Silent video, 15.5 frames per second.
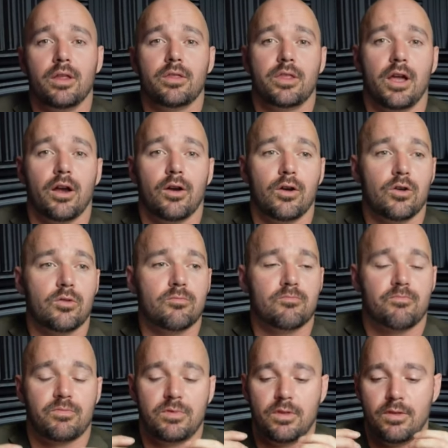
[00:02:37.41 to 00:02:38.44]
They're
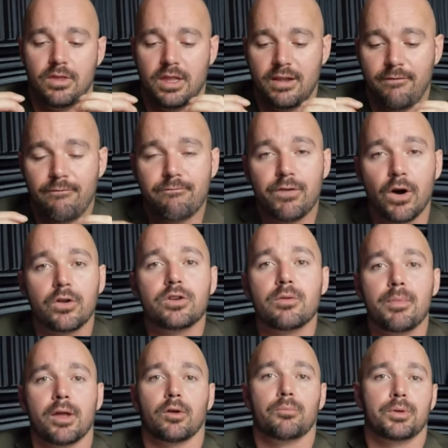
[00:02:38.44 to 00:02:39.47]
the
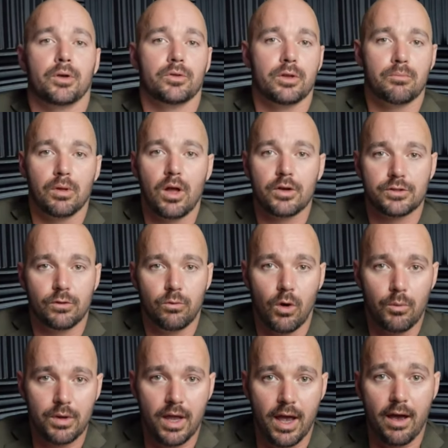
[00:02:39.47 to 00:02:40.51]
fundamental building blocks of
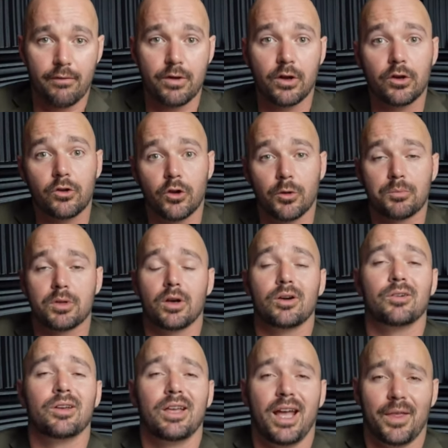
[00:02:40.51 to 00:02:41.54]
what we have here in
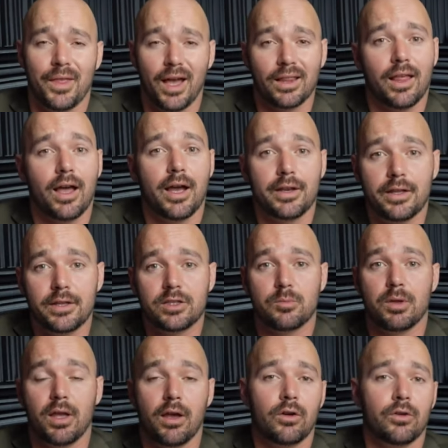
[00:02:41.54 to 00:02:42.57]
crypto, and that line needs to
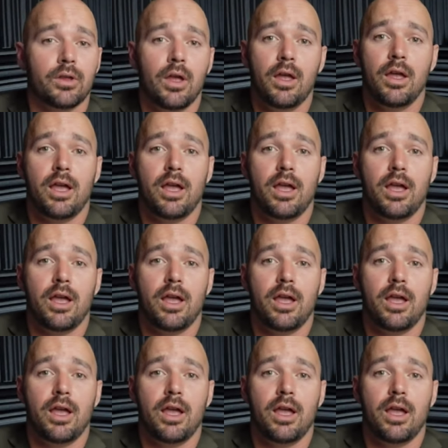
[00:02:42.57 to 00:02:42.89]
be held.